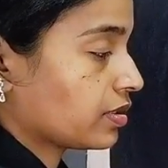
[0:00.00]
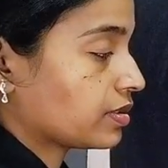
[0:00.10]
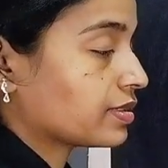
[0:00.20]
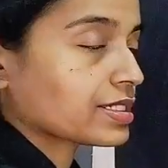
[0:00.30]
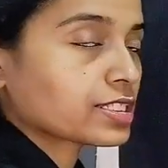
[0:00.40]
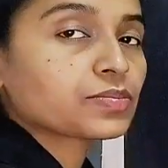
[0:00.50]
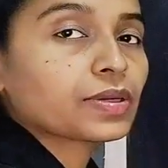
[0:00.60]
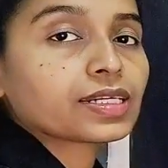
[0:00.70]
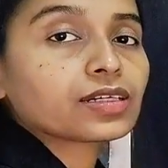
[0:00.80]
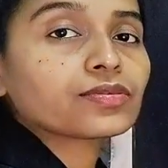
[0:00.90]
It doesn't
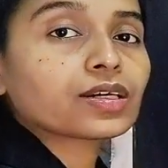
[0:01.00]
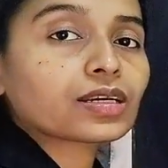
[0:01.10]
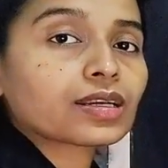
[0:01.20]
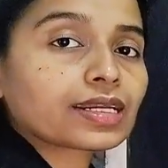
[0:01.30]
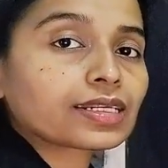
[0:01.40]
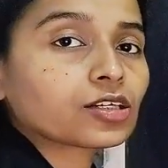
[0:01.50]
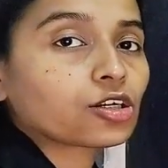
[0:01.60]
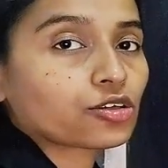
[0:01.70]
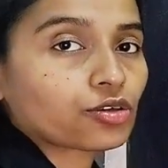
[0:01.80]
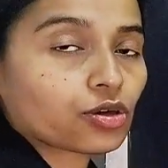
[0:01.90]
matter we are writing
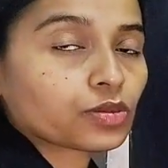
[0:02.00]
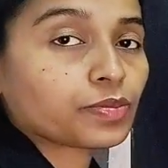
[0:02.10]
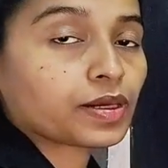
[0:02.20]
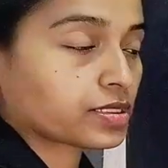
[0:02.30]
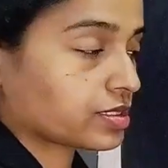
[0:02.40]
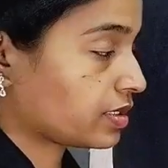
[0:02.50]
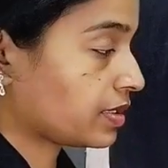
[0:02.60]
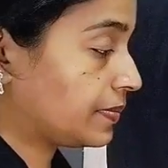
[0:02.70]
or not, but